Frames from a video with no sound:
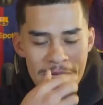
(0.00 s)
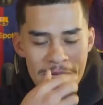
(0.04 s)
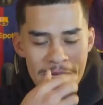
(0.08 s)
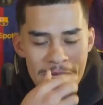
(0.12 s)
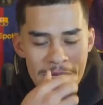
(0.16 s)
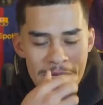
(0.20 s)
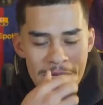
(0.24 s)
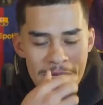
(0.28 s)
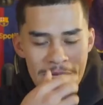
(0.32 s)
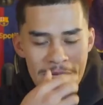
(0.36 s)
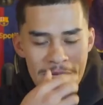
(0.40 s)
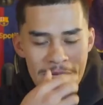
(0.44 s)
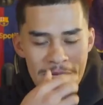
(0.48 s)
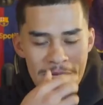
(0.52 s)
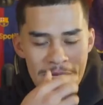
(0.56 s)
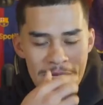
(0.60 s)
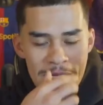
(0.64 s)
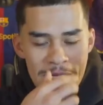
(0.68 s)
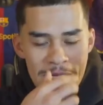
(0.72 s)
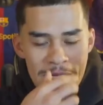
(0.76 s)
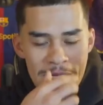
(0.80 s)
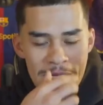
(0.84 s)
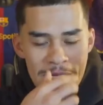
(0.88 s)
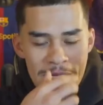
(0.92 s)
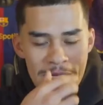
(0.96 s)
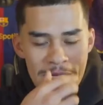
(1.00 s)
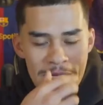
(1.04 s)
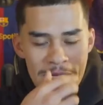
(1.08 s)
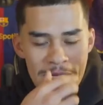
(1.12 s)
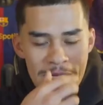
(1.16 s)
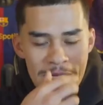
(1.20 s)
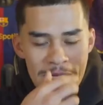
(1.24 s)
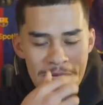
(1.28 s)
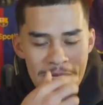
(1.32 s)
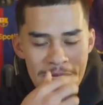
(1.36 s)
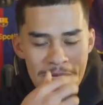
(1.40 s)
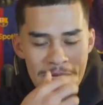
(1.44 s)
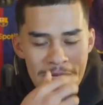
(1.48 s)

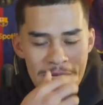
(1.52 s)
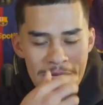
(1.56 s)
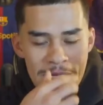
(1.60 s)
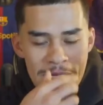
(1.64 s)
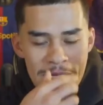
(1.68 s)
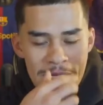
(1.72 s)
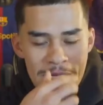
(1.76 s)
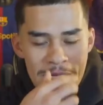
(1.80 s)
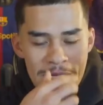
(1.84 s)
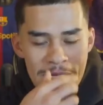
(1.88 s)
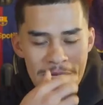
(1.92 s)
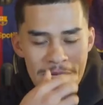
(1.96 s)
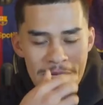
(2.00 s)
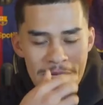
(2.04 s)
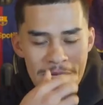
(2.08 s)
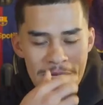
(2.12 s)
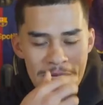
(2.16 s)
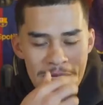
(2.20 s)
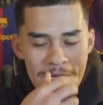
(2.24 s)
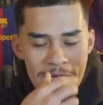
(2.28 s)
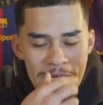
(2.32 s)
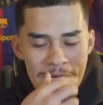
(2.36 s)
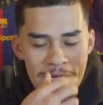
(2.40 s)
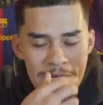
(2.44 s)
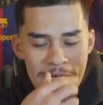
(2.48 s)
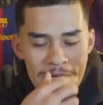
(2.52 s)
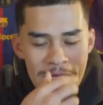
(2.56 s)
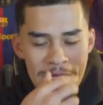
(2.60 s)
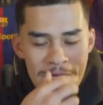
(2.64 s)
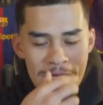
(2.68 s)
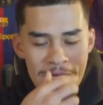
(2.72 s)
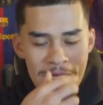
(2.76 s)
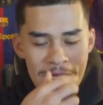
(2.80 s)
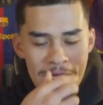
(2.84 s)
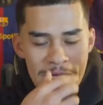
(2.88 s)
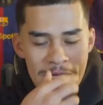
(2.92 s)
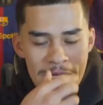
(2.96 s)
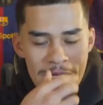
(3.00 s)

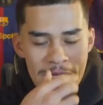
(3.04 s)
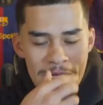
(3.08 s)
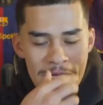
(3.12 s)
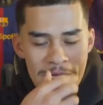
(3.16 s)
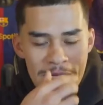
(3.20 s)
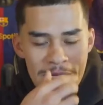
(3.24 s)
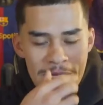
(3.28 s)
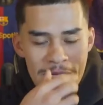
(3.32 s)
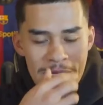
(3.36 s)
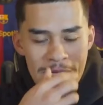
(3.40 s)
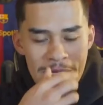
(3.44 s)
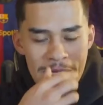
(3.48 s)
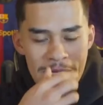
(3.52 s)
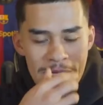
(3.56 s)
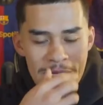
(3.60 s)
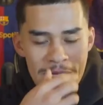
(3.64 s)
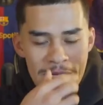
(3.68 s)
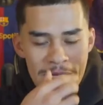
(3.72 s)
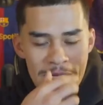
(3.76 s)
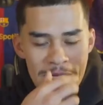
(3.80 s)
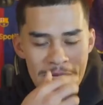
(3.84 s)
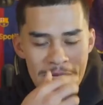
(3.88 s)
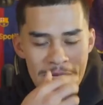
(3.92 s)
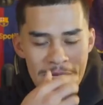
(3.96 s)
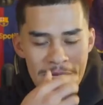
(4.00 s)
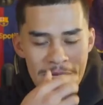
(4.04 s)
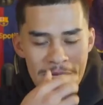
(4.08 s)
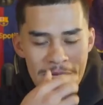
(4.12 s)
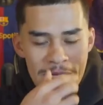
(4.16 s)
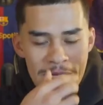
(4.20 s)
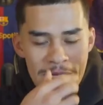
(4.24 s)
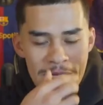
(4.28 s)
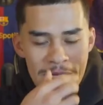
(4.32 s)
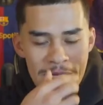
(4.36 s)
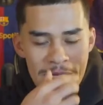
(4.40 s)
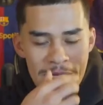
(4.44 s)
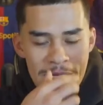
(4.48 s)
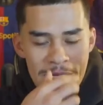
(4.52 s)

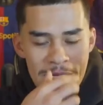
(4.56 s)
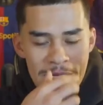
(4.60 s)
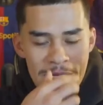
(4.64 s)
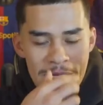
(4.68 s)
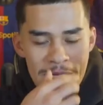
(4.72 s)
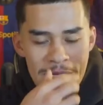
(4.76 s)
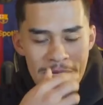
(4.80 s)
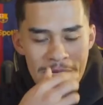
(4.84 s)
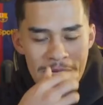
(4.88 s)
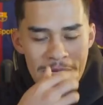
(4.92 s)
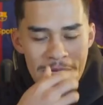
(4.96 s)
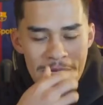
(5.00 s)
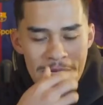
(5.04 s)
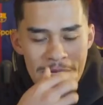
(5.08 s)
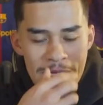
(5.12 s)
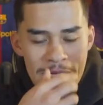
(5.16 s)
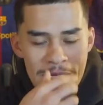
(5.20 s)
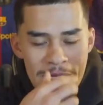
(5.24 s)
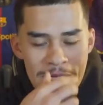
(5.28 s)
(not speaking)